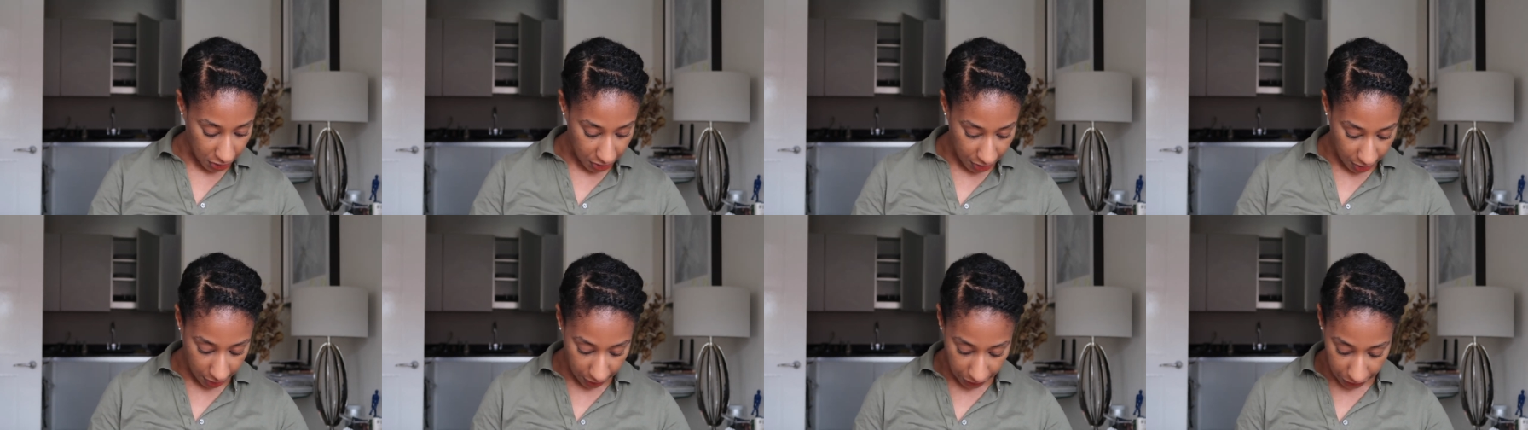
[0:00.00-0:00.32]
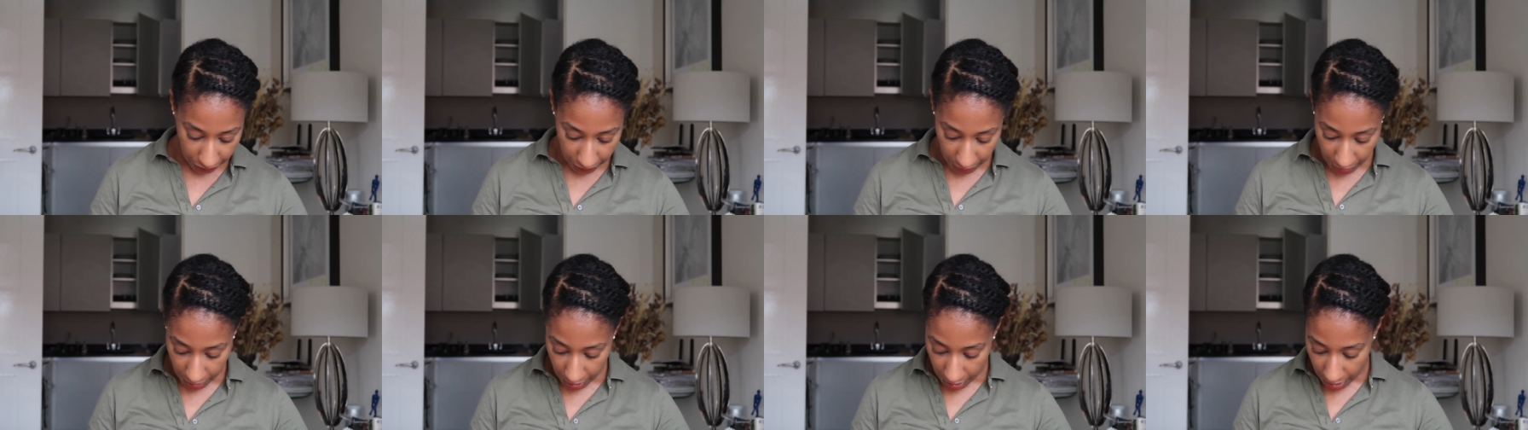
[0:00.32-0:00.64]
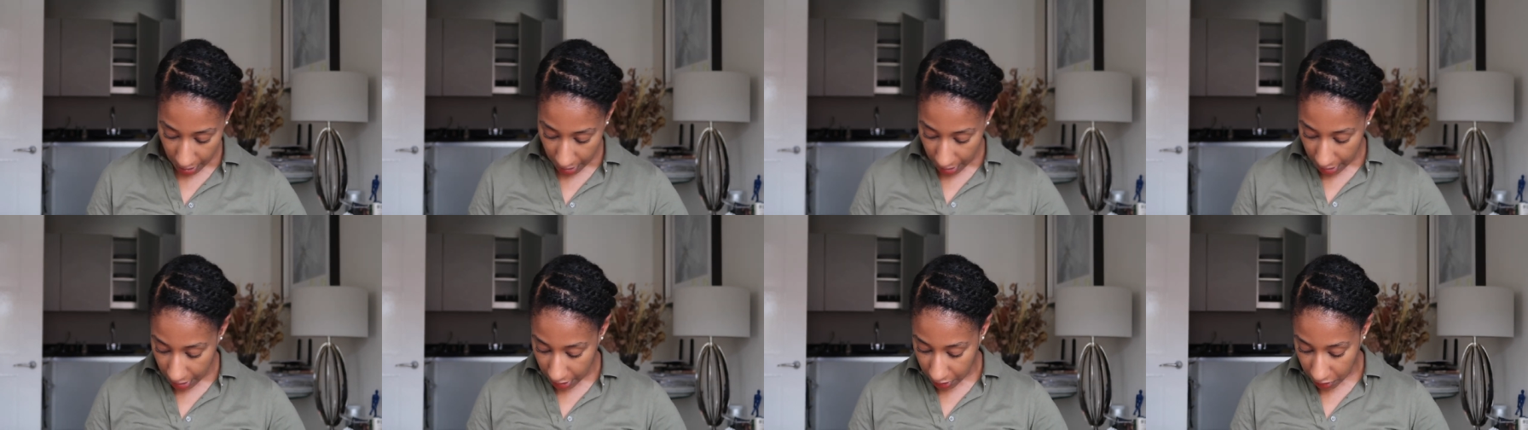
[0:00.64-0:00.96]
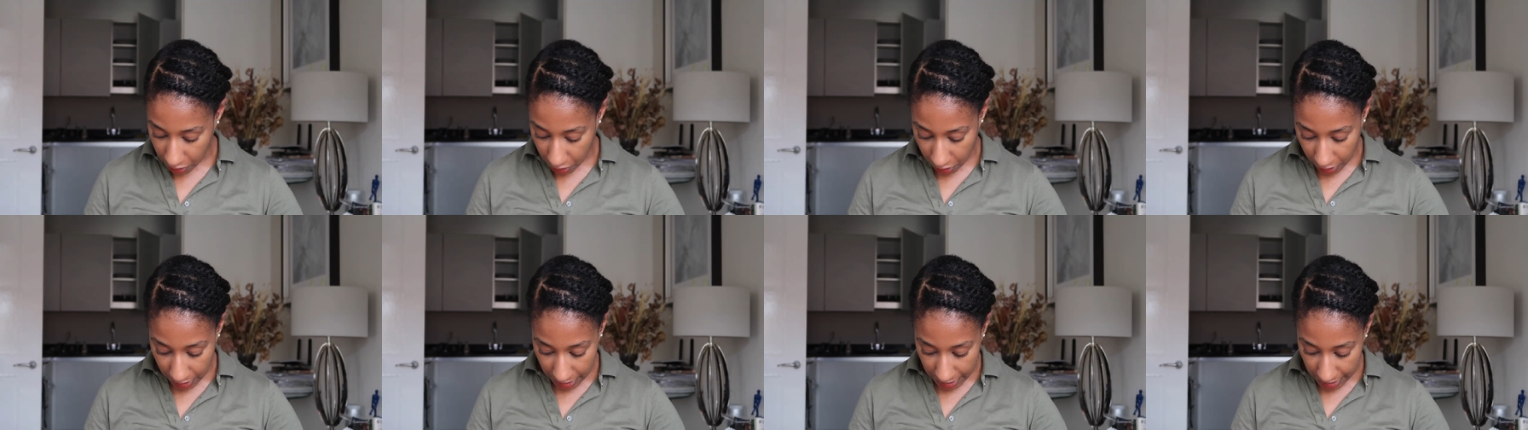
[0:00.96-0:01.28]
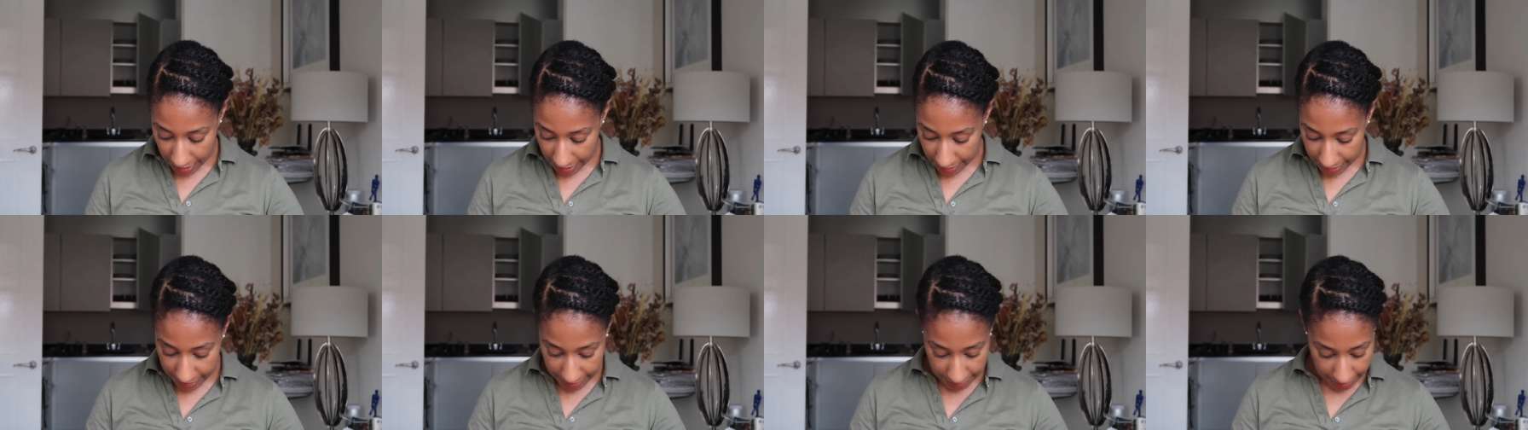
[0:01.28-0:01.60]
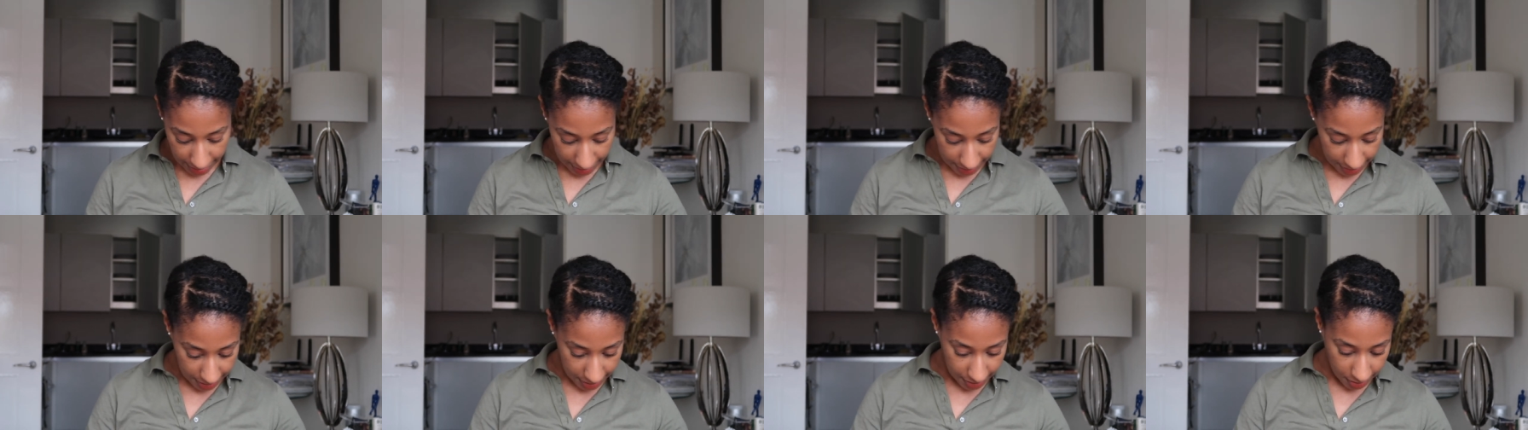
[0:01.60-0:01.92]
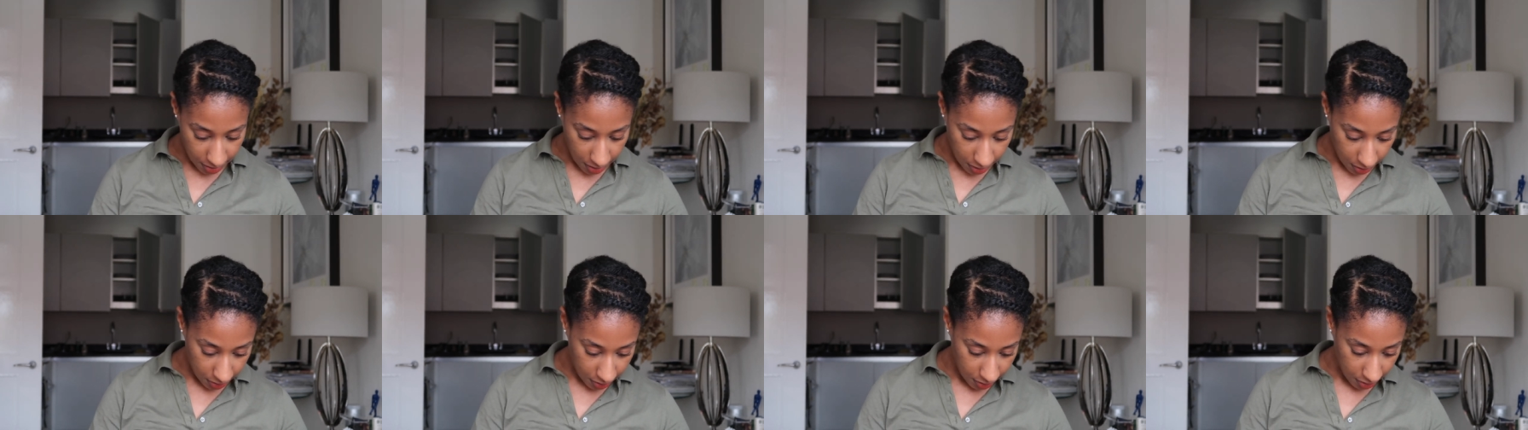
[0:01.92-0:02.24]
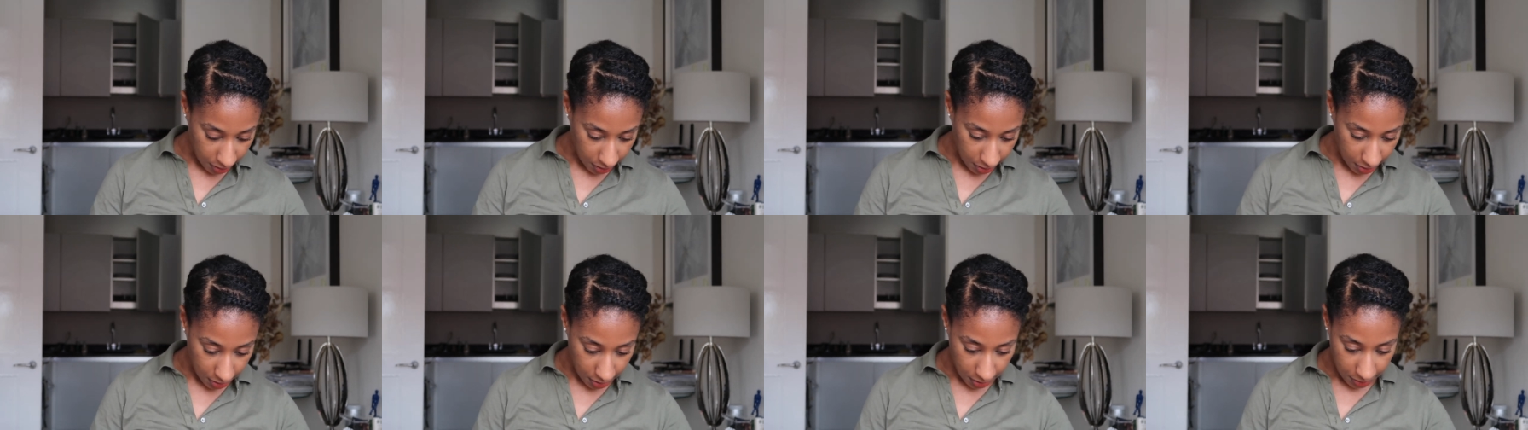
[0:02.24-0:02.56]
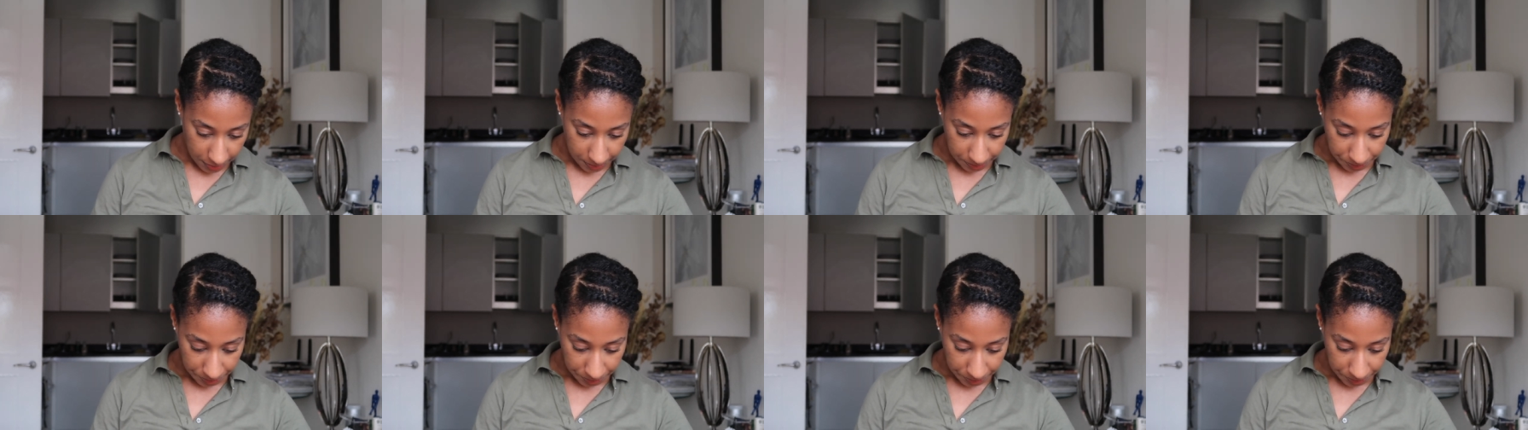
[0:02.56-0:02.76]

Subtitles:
stuff. So let's get started.